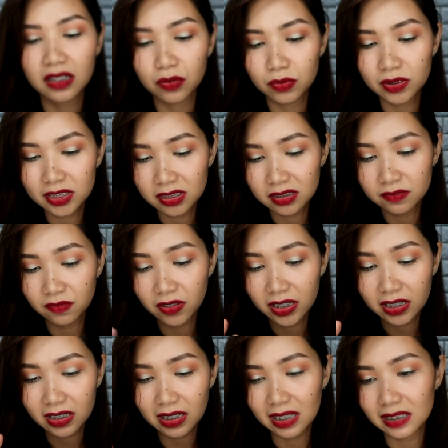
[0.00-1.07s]
niya, which is
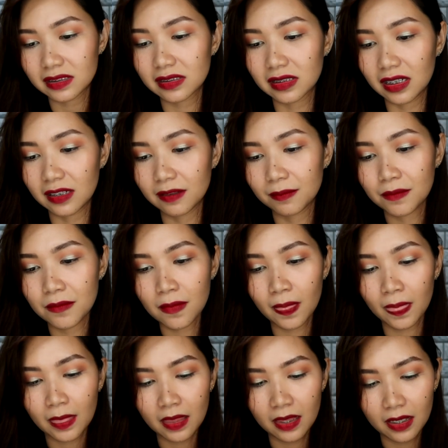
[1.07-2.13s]
very nice din.
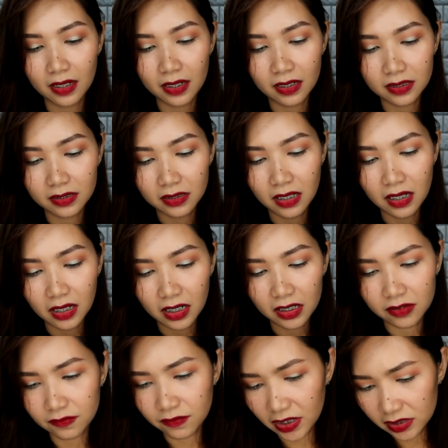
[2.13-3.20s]
And,
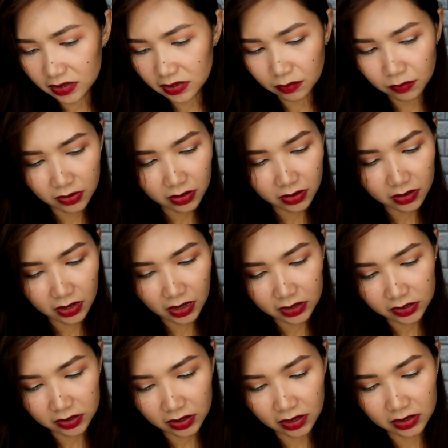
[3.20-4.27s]
ayun, very similar
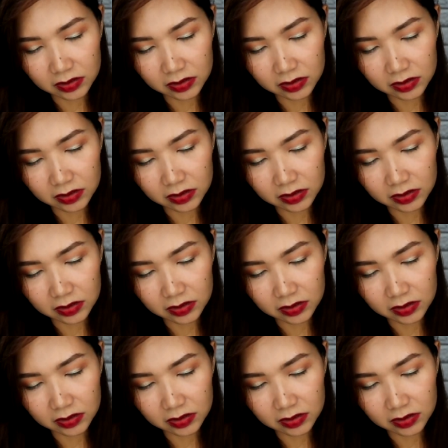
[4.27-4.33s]
nga siya,